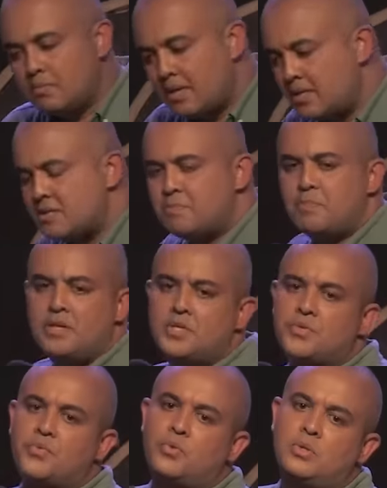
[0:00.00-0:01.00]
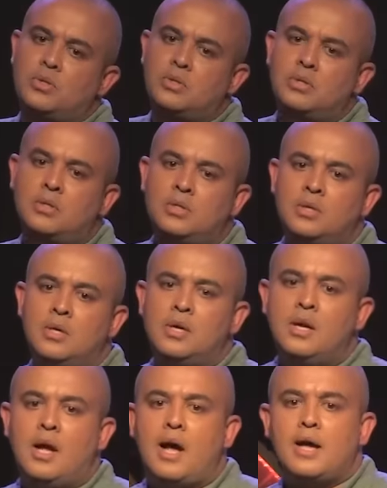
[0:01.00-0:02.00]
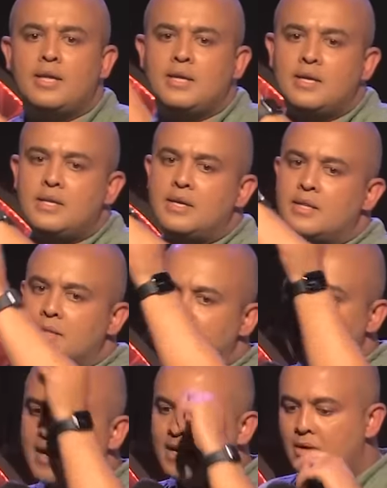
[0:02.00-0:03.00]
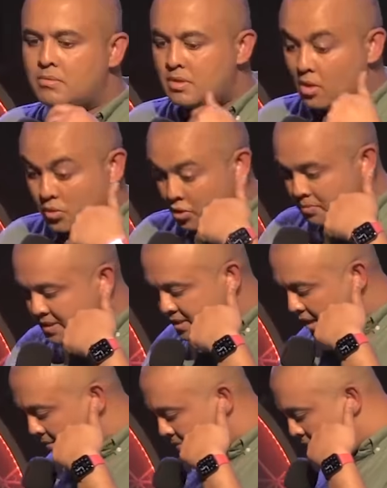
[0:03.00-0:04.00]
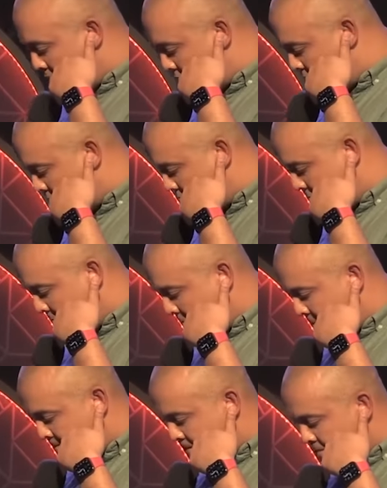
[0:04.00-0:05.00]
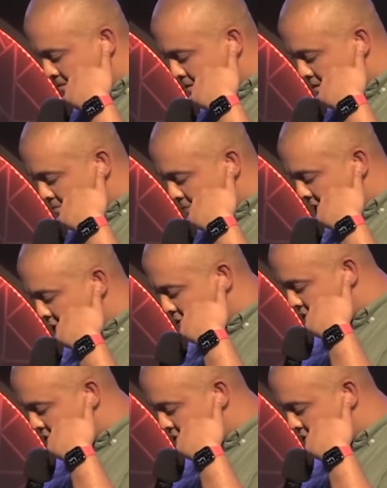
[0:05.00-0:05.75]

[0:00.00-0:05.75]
man is peaceful. I hear you in the background, no, you must come now. Bring your